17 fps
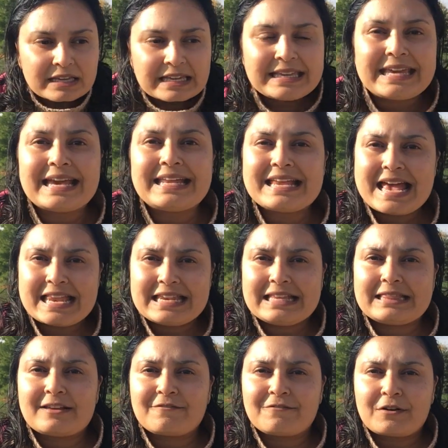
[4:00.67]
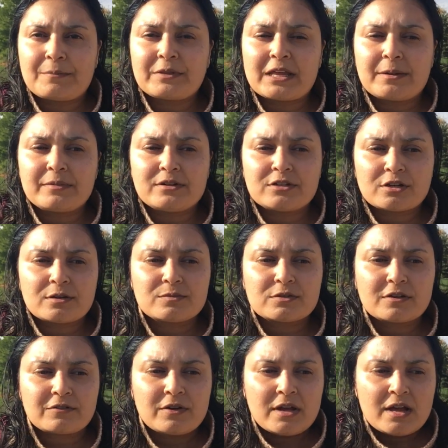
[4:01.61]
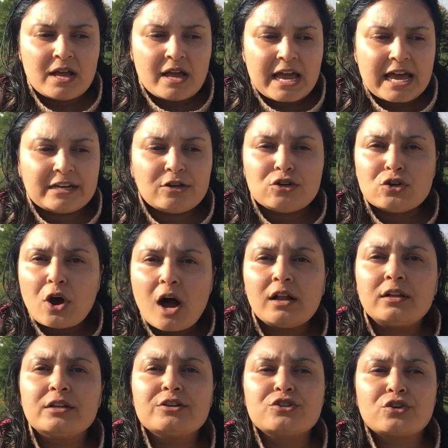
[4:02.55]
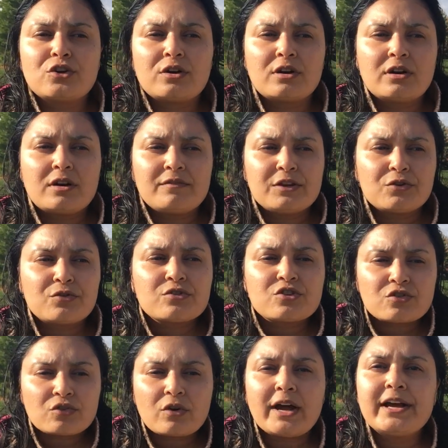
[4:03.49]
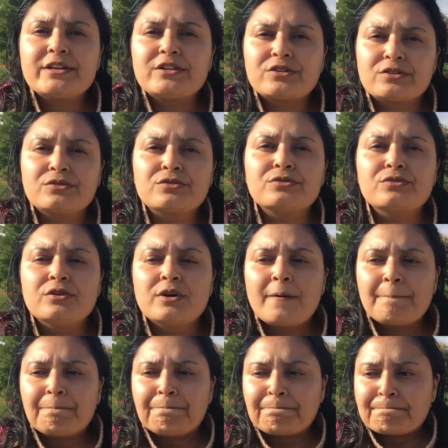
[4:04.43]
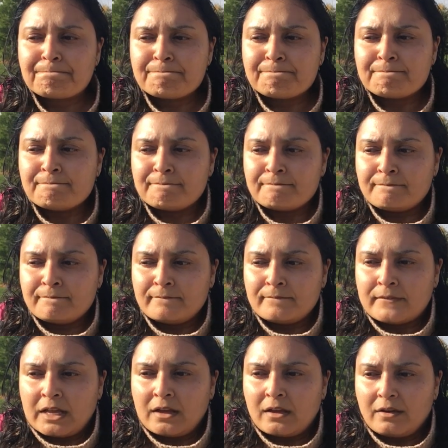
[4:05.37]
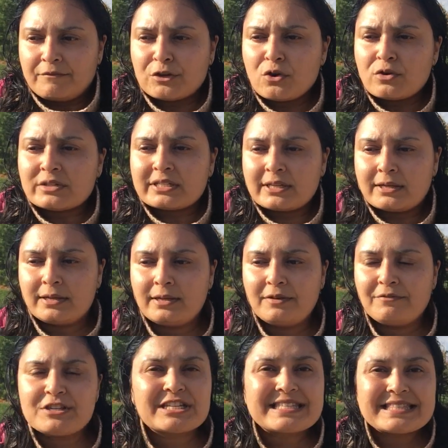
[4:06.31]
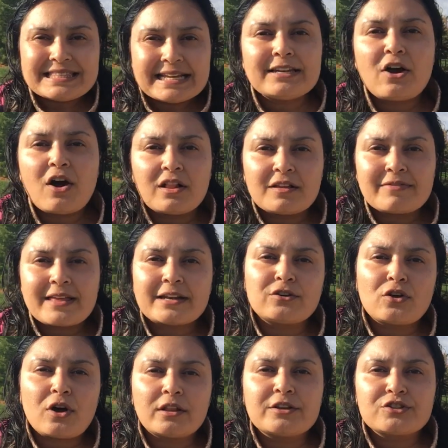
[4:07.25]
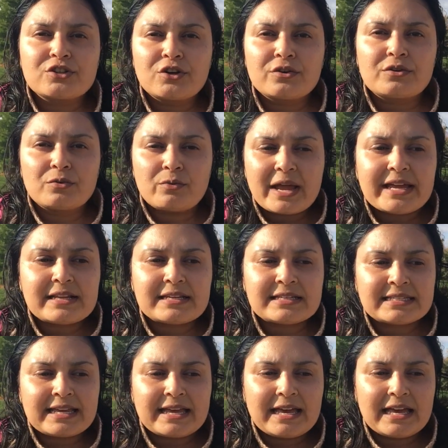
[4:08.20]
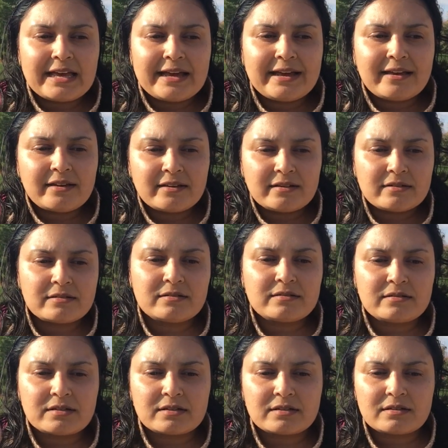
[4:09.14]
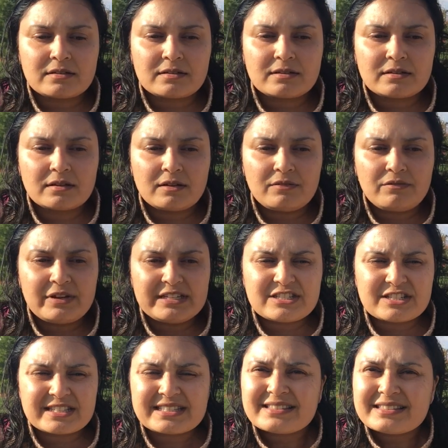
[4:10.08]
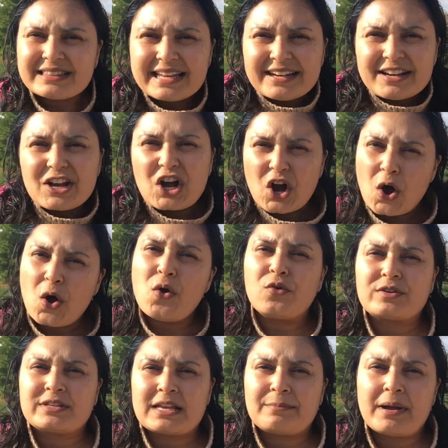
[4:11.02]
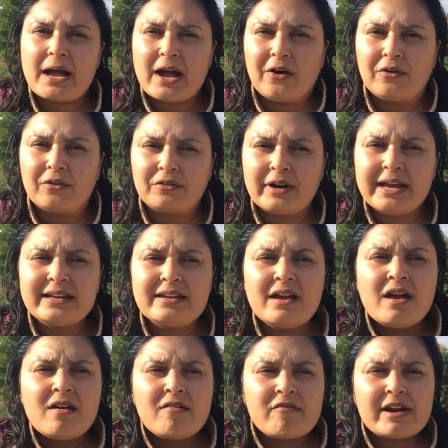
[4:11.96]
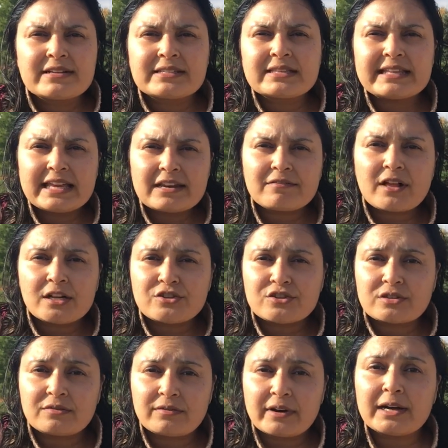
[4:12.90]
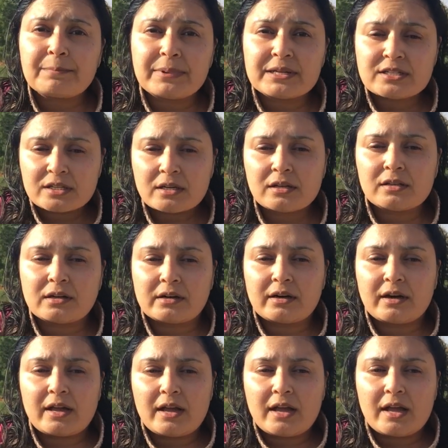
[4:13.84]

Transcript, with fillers: get anything from them in terms of any knowledge, or we don't try to. We just let all of that knowledge go to waste, and we just let it go somehow, right? Whereas the native cultures are very particular